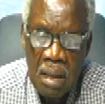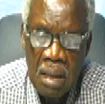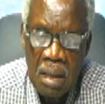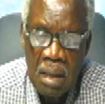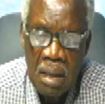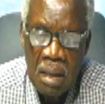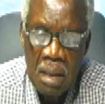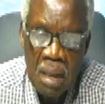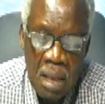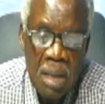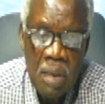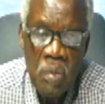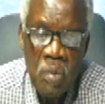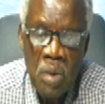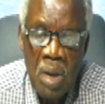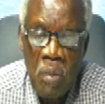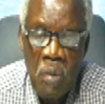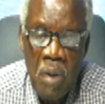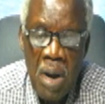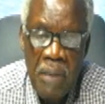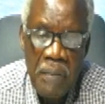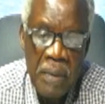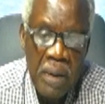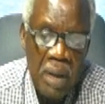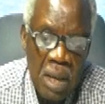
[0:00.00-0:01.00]
killing
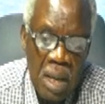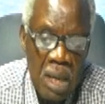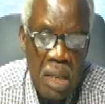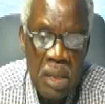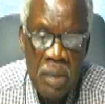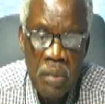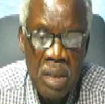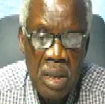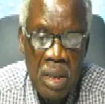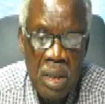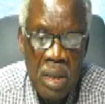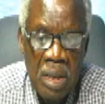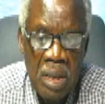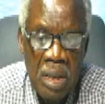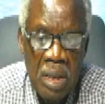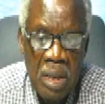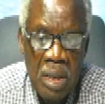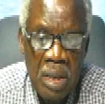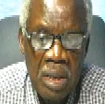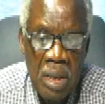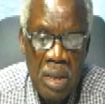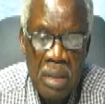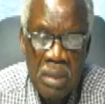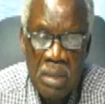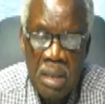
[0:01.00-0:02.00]
your wife and killing
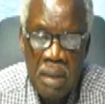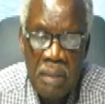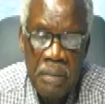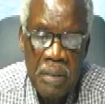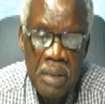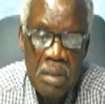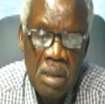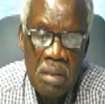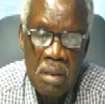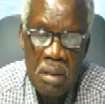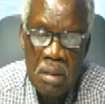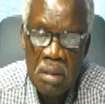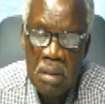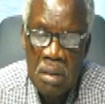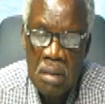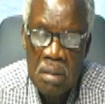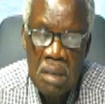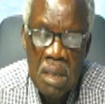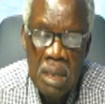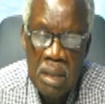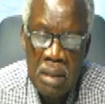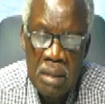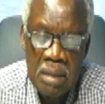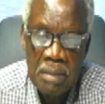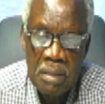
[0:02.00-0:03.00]
yourself is not
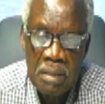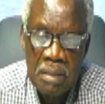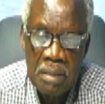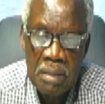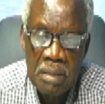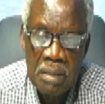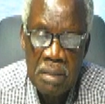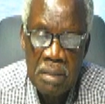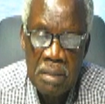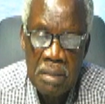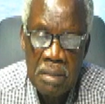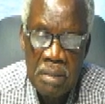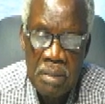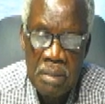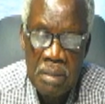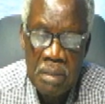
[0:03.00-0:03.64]
alternative.